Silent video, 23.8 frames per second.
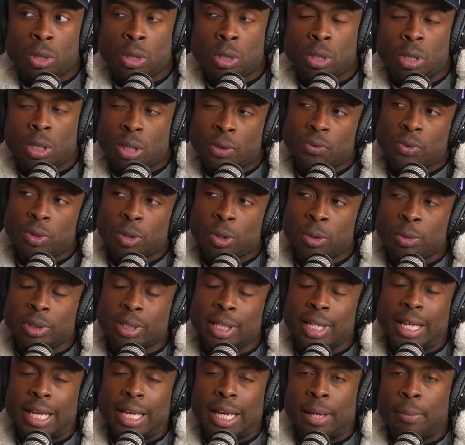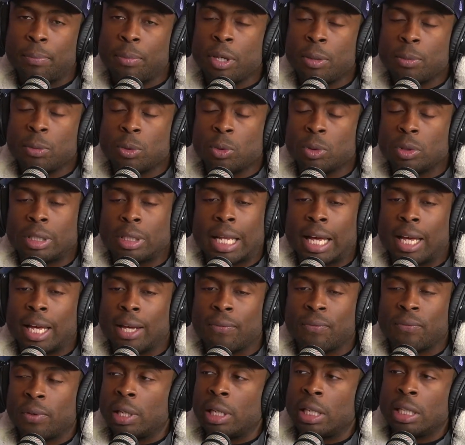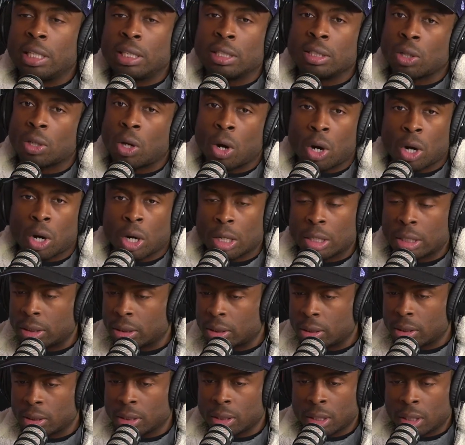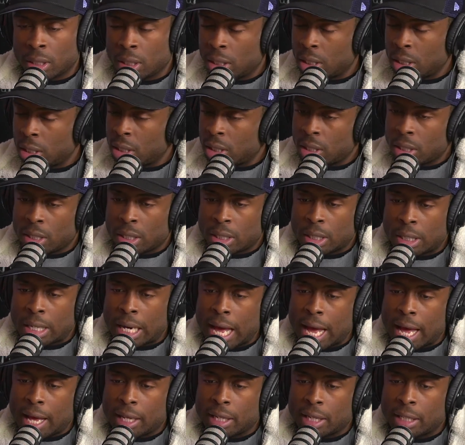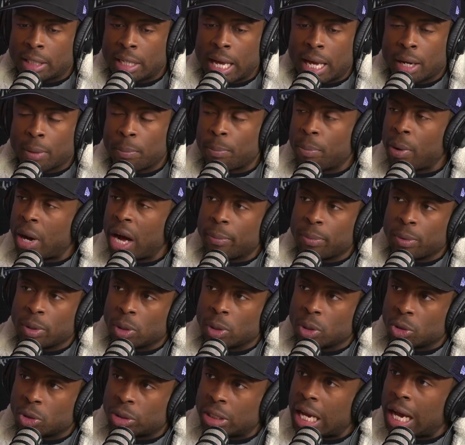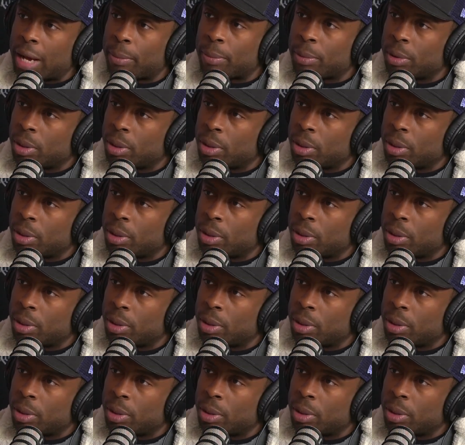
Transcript: You feel what I'm saying? And people, like, feelings are not a popular topic.